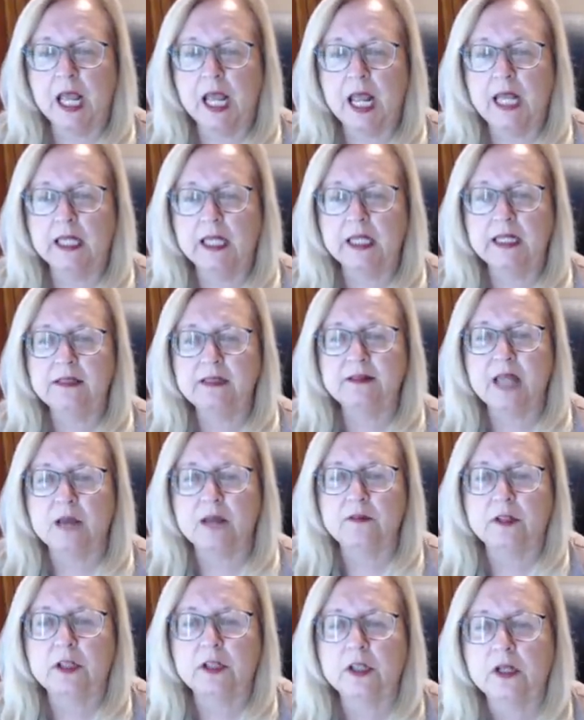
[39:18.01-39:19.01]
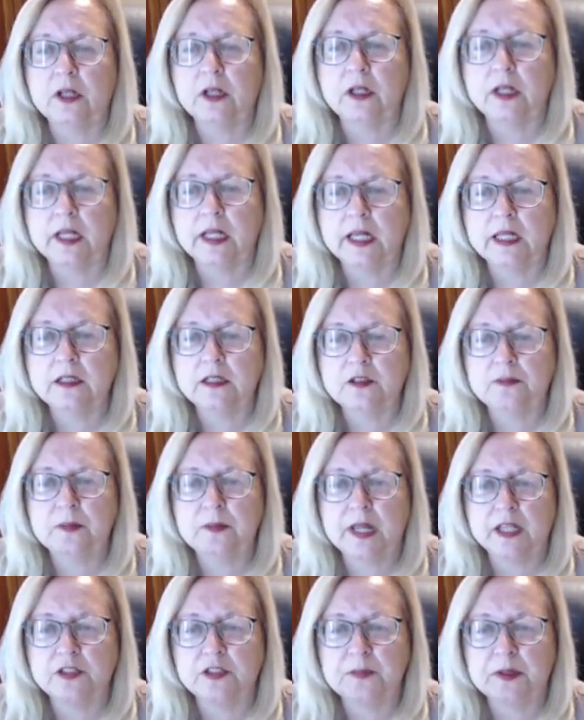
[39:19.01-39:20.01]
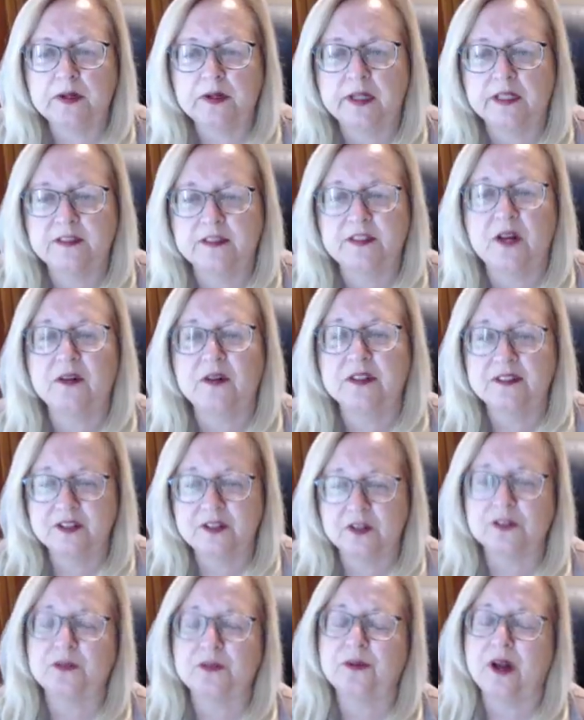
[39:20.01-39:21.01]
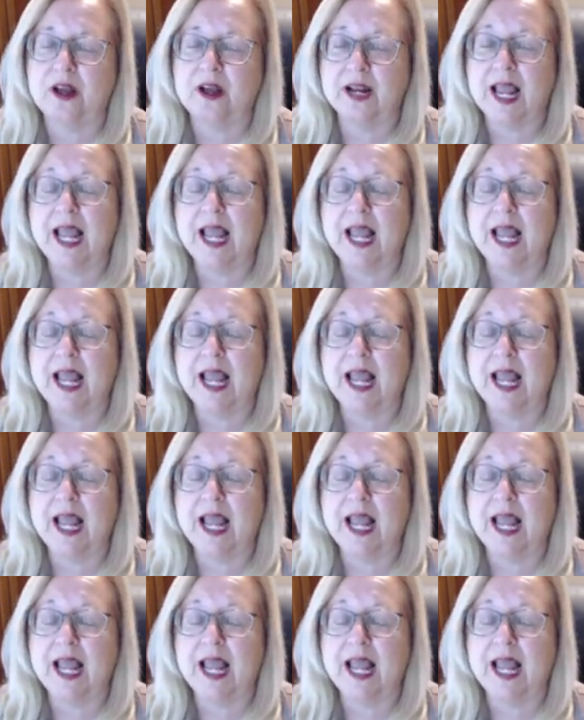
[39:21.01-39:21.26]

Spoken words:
at least have a little experience. Don't insult a rock.